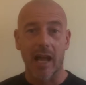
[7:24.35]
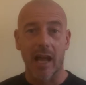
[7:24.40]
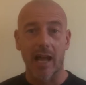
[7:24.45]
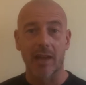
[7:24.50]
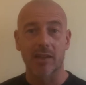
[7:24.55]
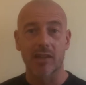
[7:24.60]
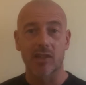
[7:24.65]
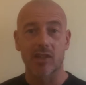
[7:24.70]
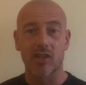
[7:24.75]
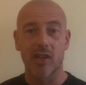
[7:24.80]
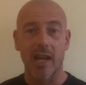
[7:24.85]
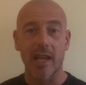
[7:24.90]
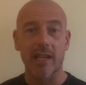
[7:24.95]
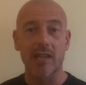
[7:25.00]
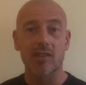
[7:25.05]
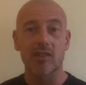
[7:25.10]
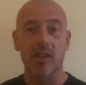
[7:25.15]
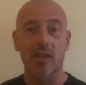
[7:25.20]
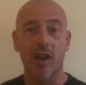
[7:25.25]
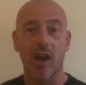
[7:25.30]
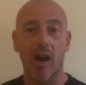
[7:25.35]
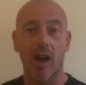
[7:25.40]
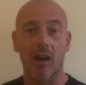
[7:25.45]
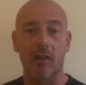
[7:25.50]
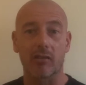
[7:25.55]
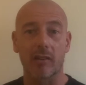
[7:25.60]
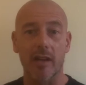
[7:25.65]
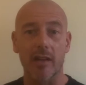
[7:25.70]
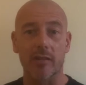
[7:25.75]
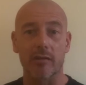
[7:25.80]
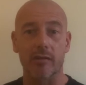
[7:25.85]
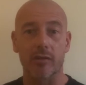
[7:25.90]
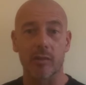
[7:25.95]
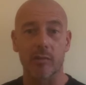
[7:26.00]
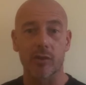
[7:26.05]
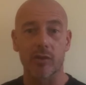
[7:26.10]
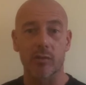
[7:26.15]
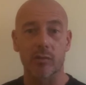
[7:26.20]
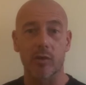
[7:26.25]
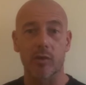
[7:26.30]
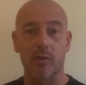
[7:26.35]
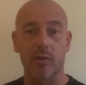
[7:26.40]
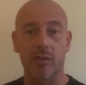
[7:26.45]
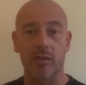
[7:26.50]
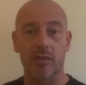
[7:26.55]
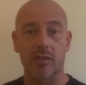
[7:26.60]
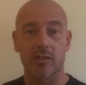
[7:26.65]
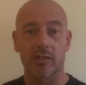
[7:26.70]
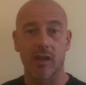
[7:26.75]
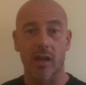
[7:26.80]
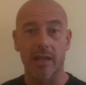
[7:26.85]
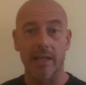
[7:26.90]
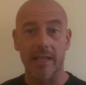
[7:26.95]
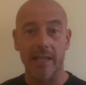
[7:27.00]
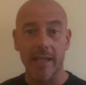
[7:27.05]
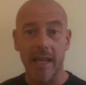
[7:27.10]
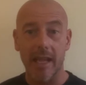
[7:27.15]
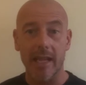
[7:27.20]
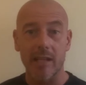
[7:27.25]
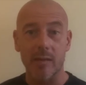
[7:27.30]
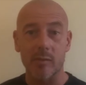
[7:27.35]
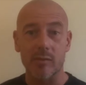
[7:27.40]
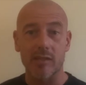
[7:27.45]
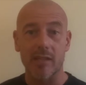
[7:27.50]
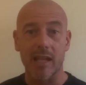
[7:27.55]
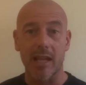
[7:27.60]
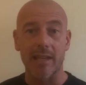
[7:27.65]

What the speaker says: and the change in heart rate from small-sided games